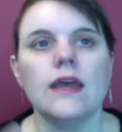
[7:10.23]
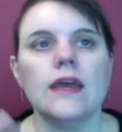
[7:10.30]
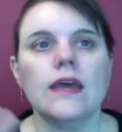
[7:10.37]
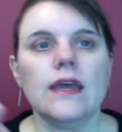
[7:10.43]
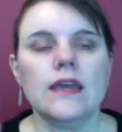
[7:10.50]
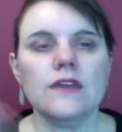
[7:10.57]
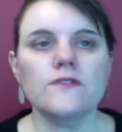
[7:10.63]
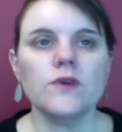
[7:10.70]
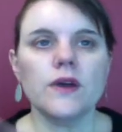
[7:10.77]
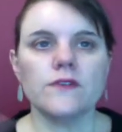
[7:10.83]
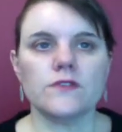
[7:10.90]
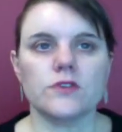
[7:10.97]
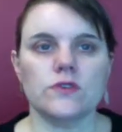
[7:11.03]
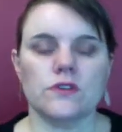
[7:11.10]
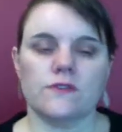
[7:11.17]
If you have
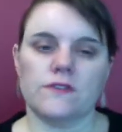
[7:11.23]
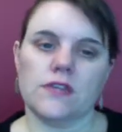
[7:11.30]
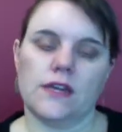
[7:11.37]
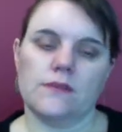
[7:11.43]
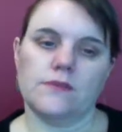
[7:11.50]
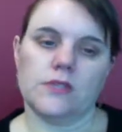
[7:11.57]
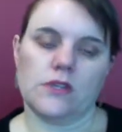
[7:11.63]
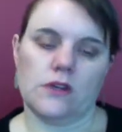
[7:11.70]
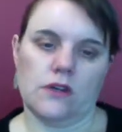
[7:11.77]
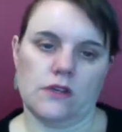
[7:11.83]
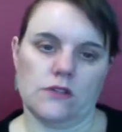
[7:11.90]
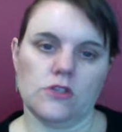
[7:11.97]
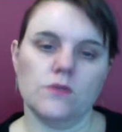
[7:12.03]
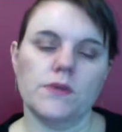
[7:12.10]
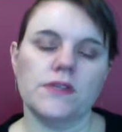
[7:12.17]
2 different types of
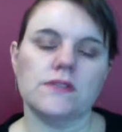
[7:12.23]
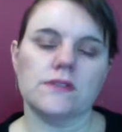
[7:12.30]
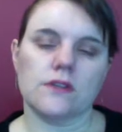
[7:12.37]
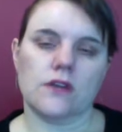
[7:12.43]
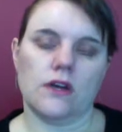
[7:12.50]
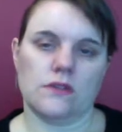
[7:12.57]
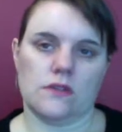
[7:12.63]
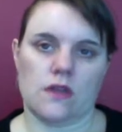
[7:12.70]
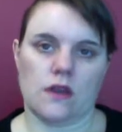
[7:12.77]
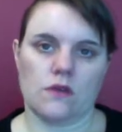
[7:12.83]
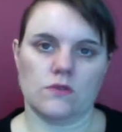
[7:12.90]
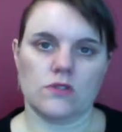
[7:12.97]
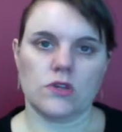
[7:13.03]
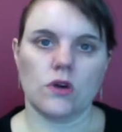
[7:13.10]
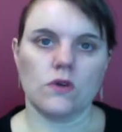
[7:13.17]
two pieces of content, it
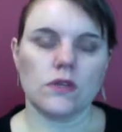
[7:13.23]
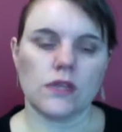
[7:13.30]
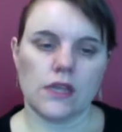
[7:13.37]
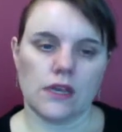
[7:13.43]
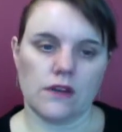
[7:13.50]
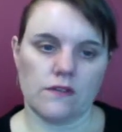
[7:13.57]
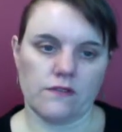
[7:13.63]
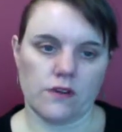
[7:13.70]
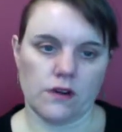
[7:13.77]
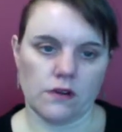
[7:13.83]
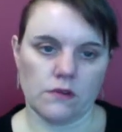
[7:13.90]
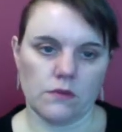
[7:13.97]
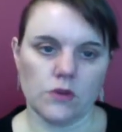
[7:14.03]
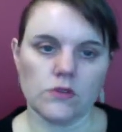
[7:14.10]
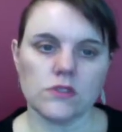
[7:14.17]
was totally inadvertent.
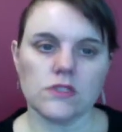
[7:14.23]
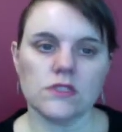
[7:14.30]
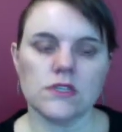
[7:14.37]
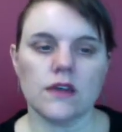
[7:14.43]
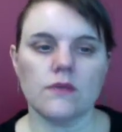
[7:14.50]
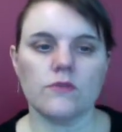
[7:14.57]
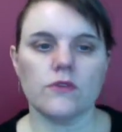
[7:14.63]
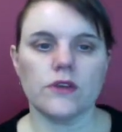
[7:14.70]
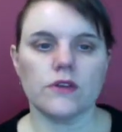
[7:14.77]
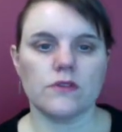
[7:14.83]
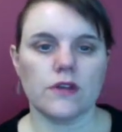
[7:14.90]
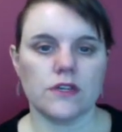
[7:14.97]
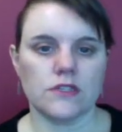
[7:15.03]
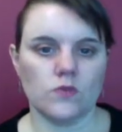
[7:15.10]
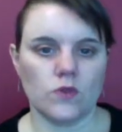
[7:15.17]
Most of the time
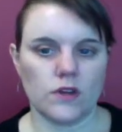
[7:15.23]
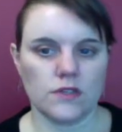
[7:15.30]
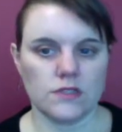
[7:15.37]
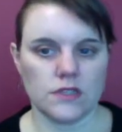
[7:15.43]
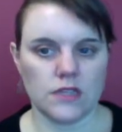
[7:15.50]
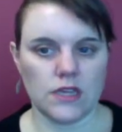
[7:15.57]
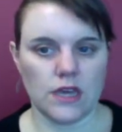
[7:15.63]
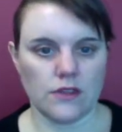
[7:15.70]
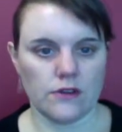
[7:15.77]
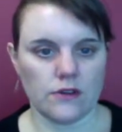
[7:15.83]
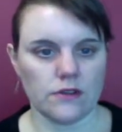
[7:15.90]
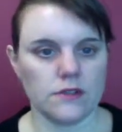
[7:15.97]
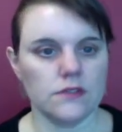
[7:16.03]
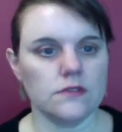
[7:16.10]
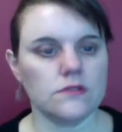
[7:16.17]
redirecting one to the other.